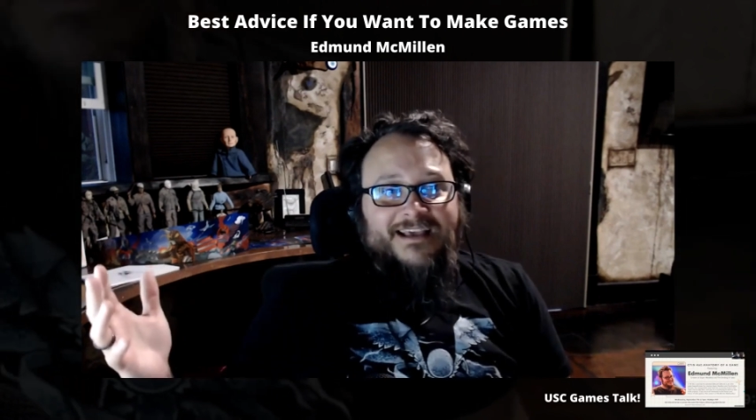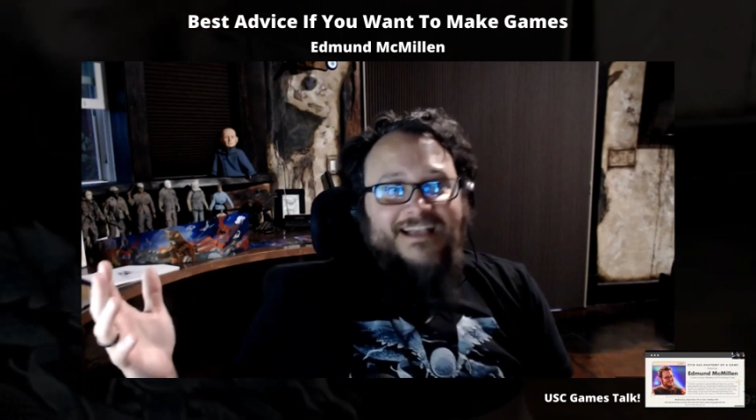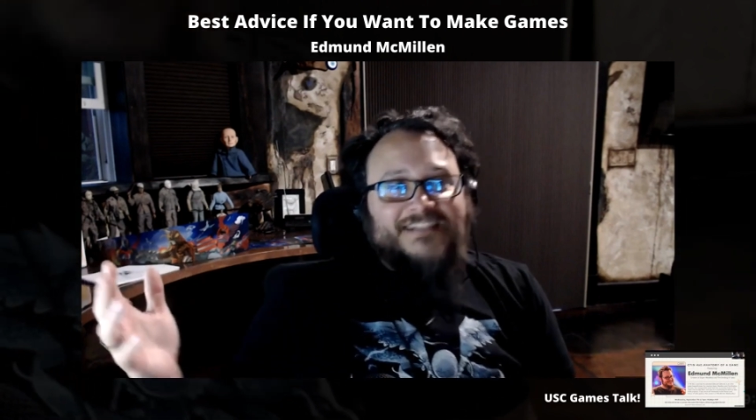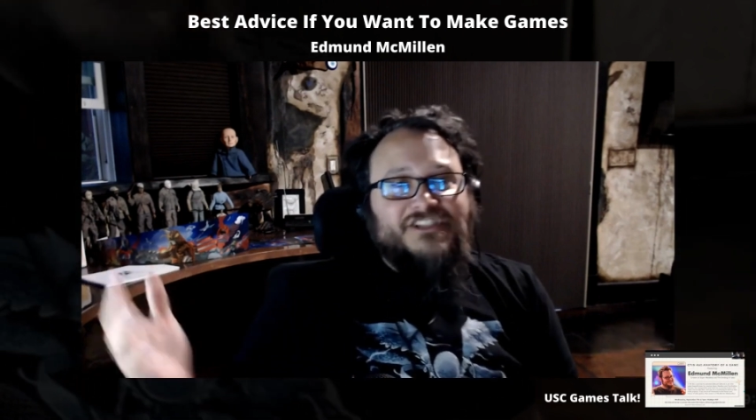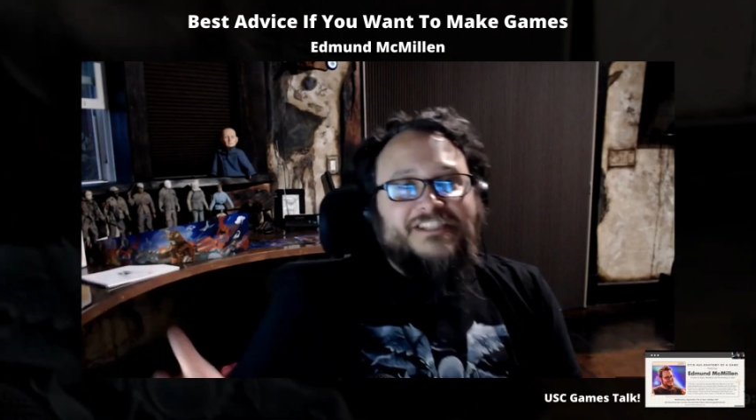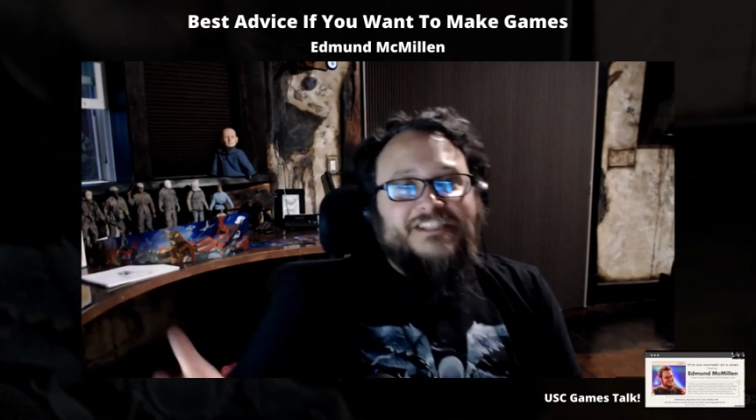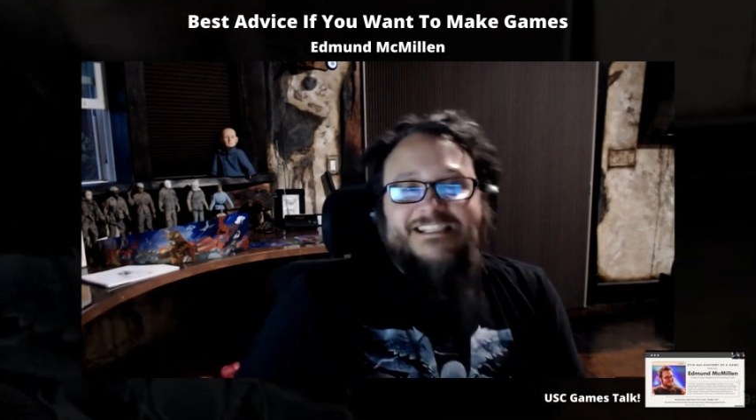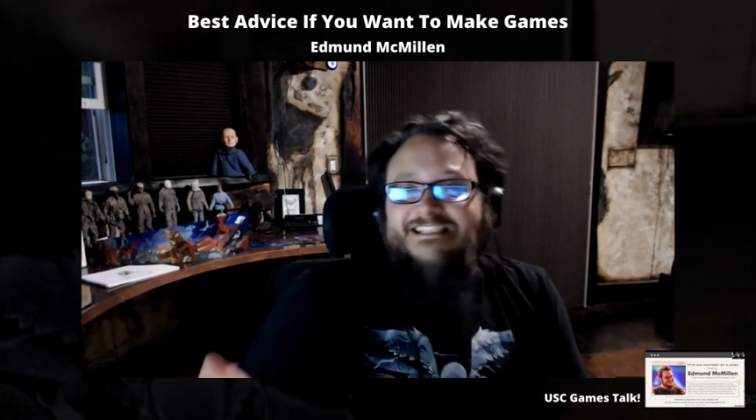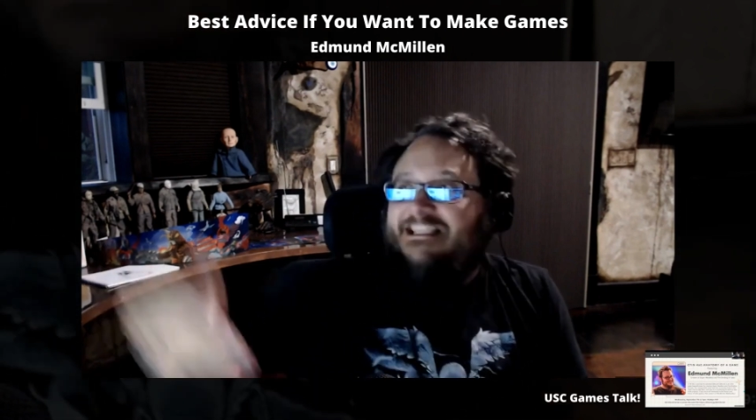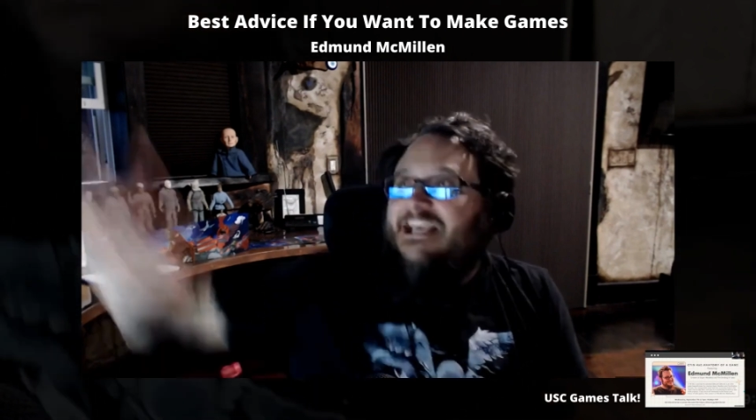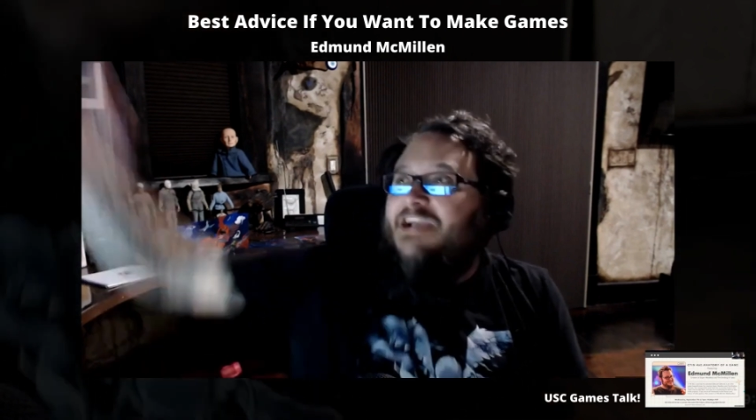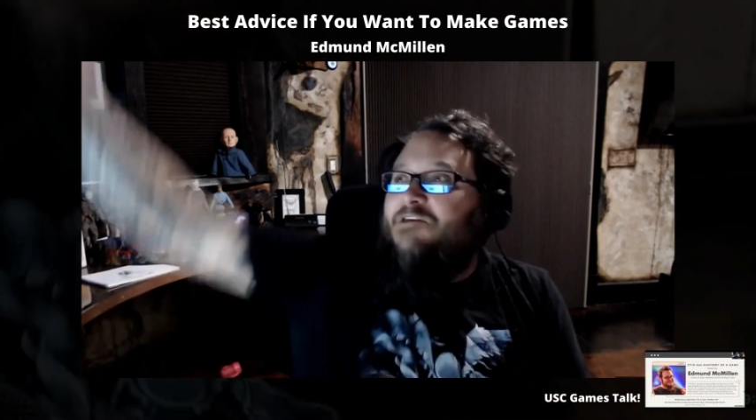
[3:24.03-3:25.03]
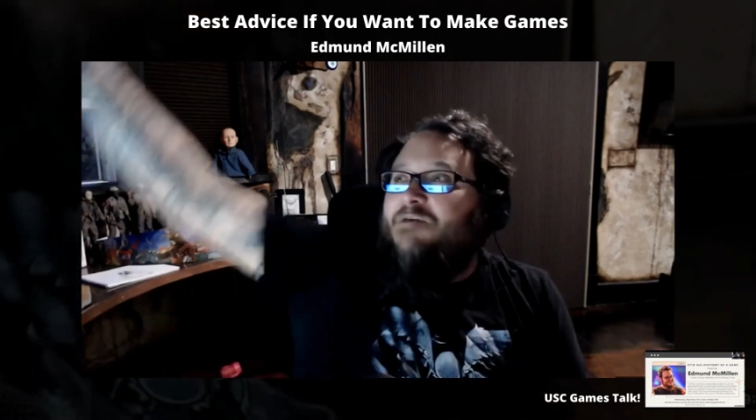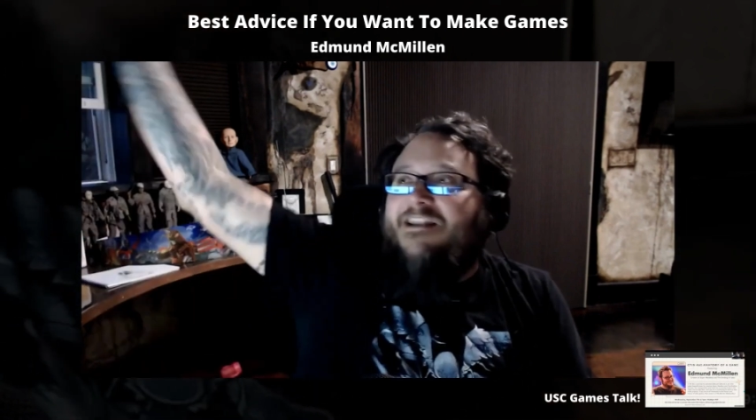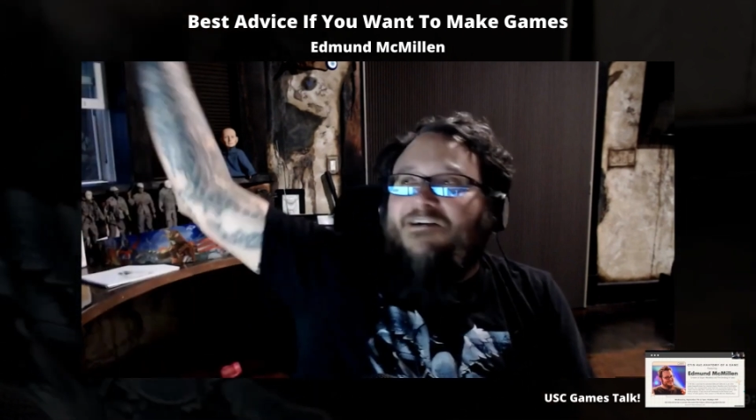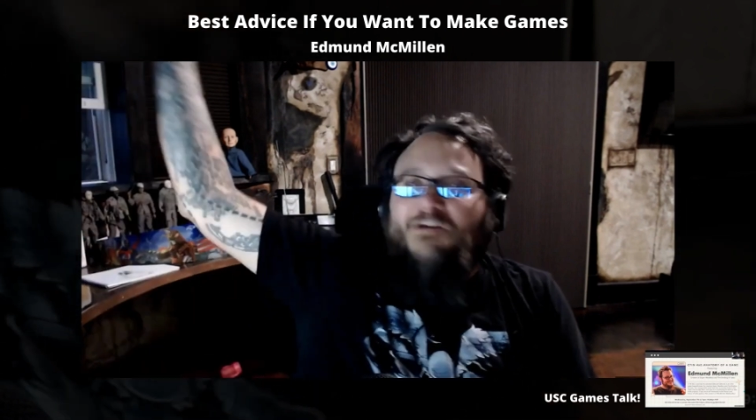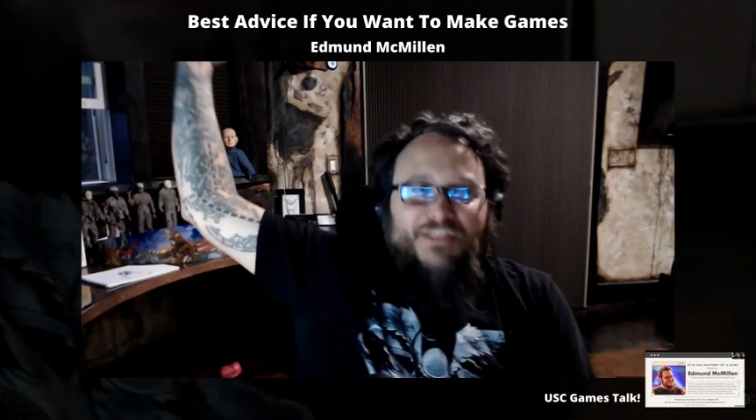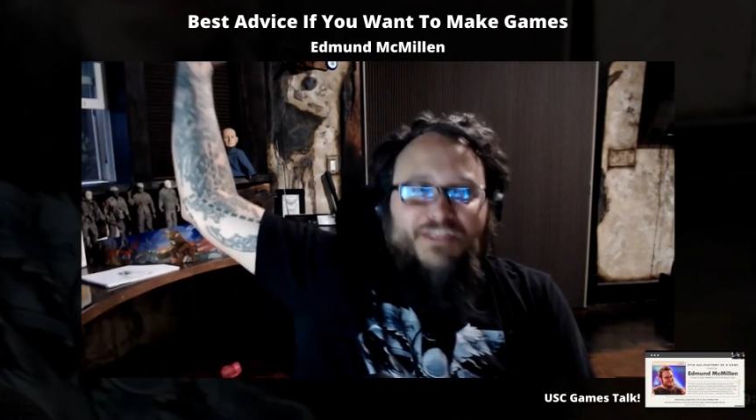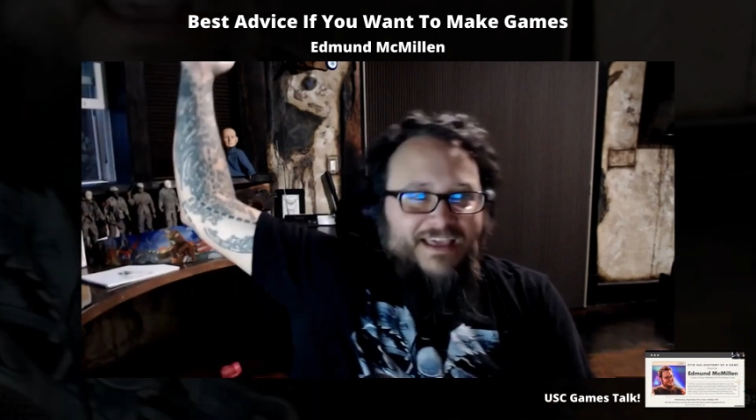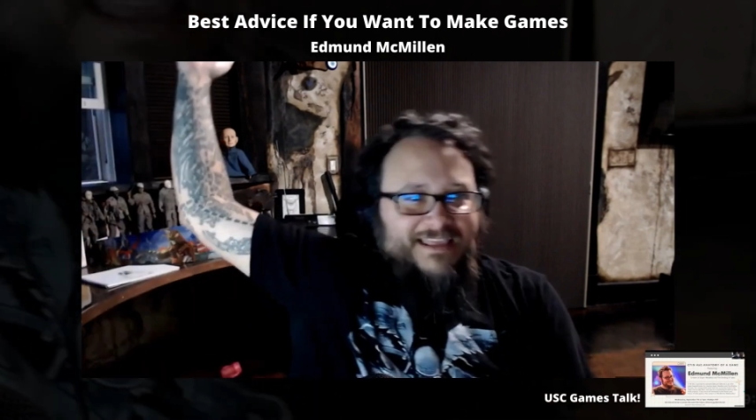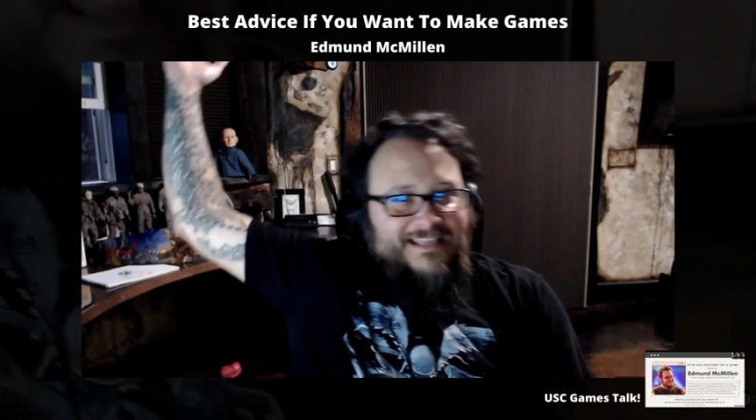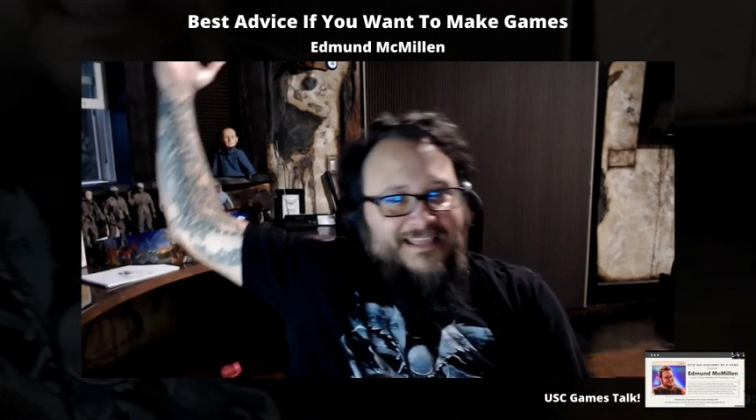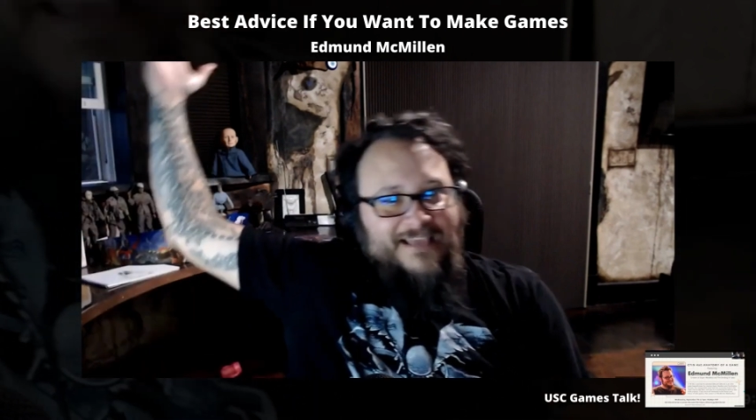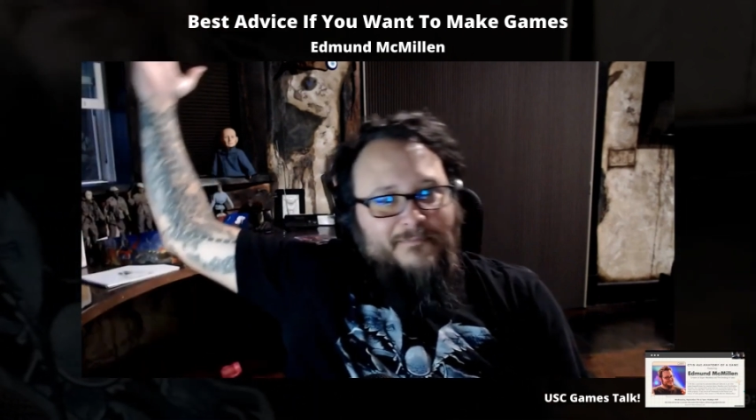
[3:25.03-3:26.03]
It's just this theoretical thing
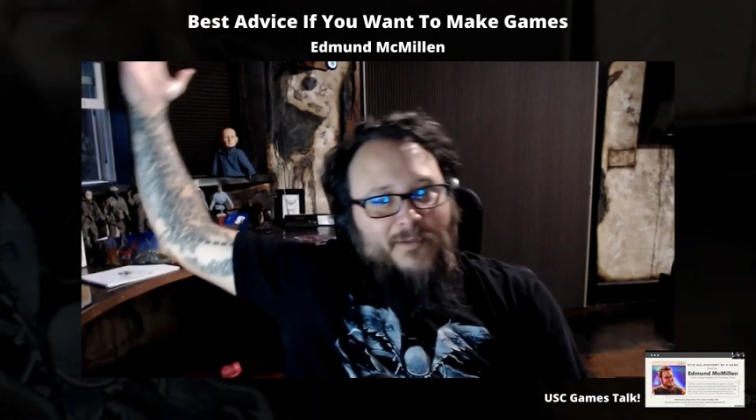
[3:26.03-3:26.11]
that they've